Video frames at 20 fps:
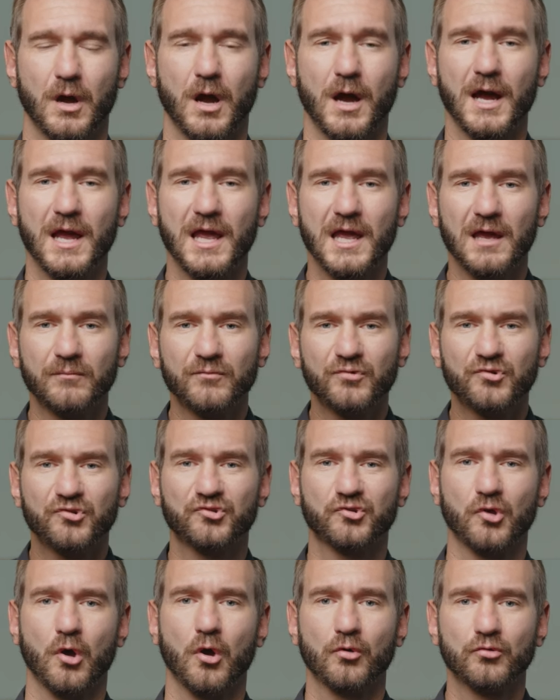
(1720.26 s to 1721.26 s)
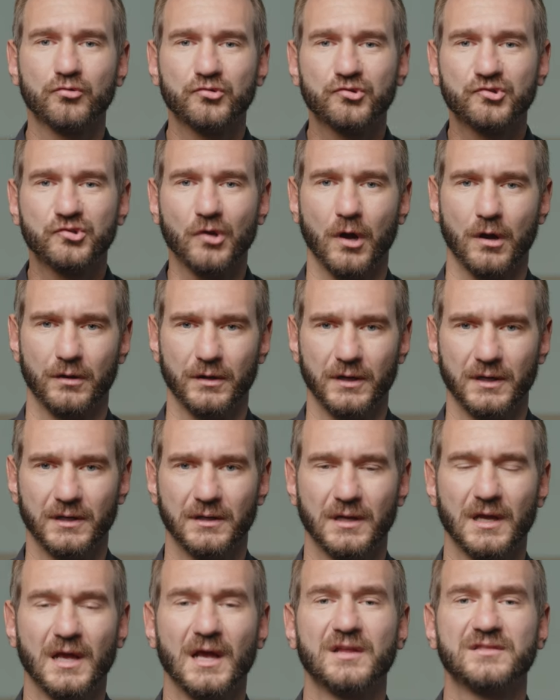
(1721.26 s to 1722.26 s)
I am so
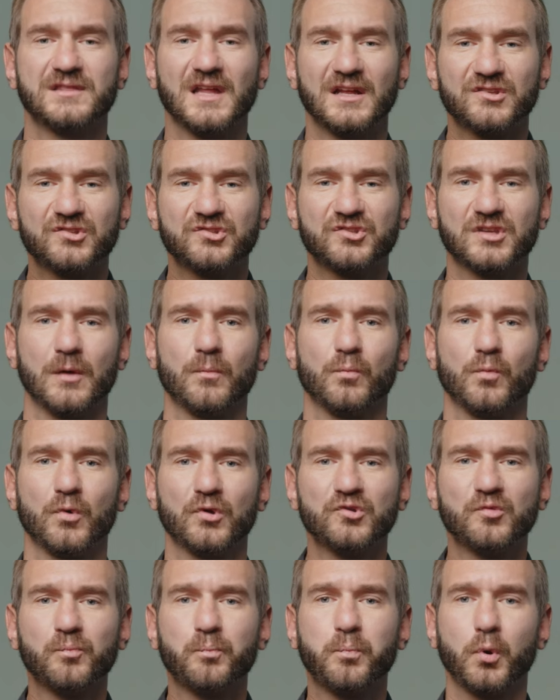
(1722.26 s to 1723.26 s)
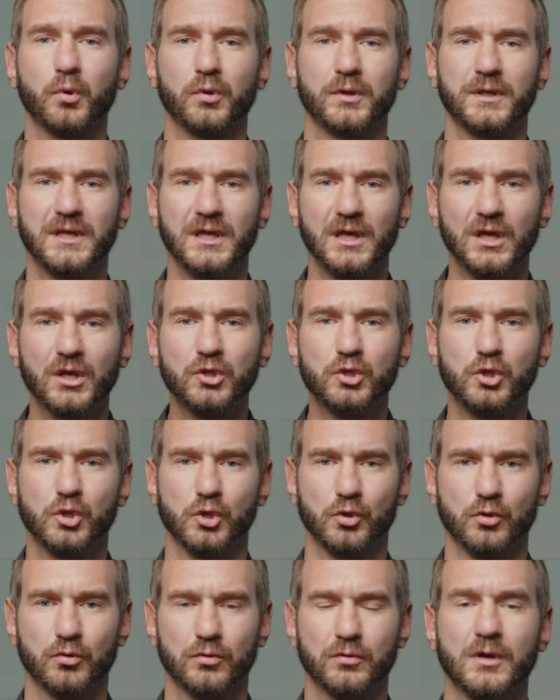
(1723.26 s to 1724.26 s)
sorry that someone's bullying
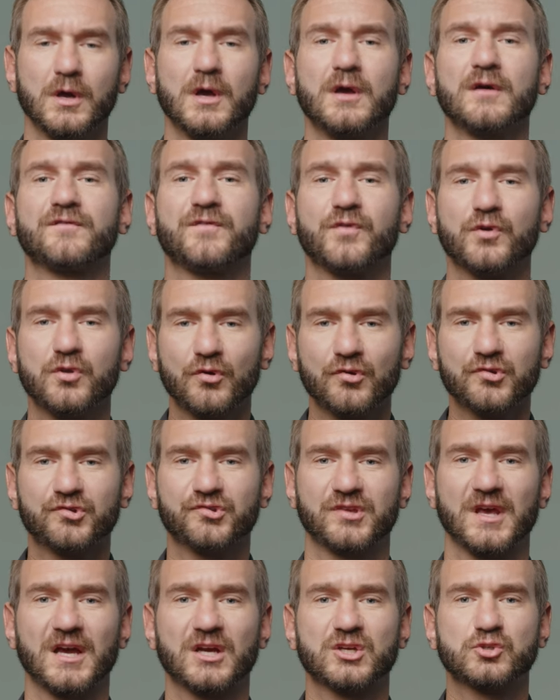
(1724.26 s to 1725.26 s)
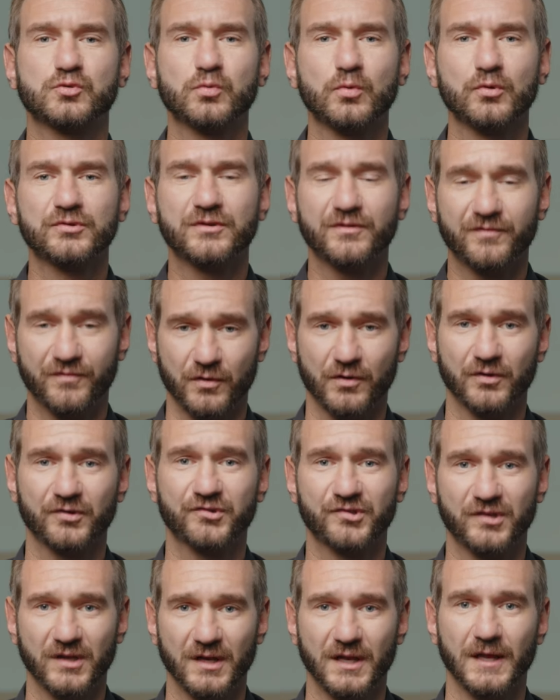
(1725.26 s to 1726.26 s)
you for your sexual
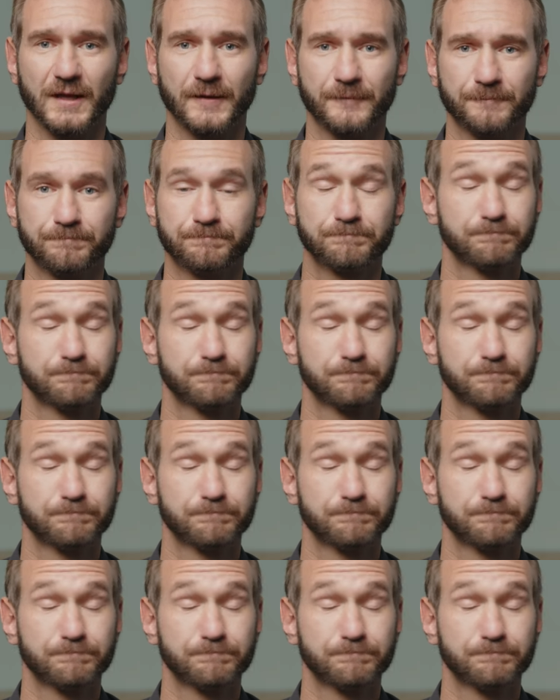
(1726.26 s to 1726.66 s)
diversity.